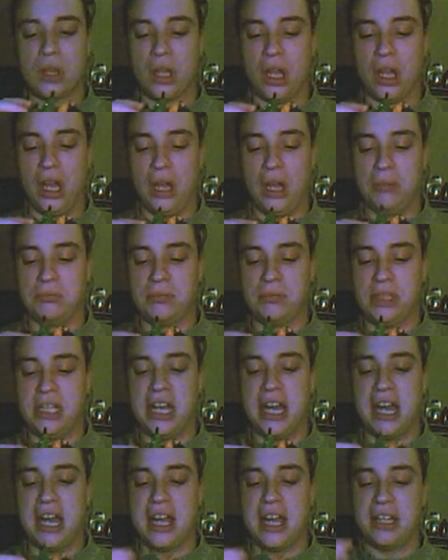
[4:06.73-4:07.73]

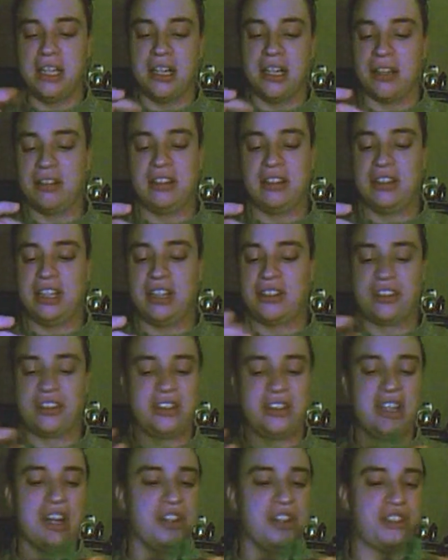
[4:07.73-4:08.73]

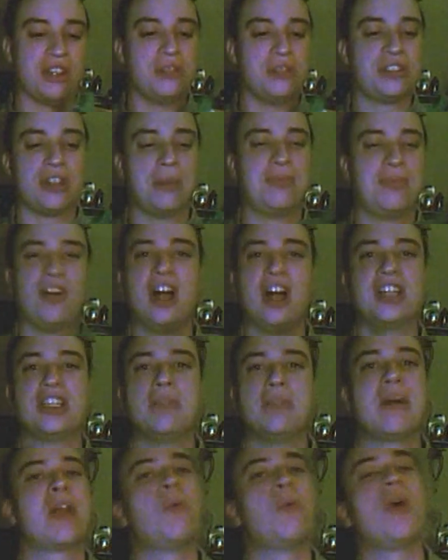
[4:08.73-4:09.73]
They just don't stop fighting
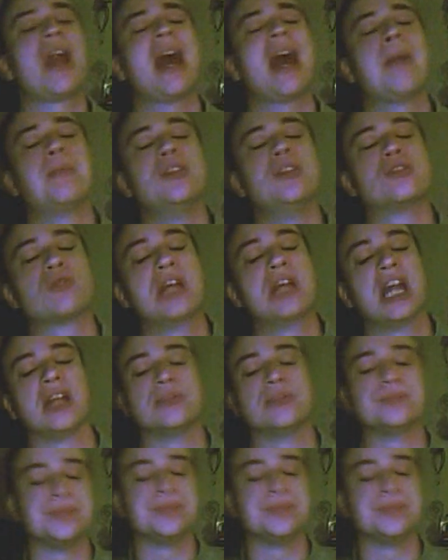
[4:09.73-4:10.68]
no matter what happens, really.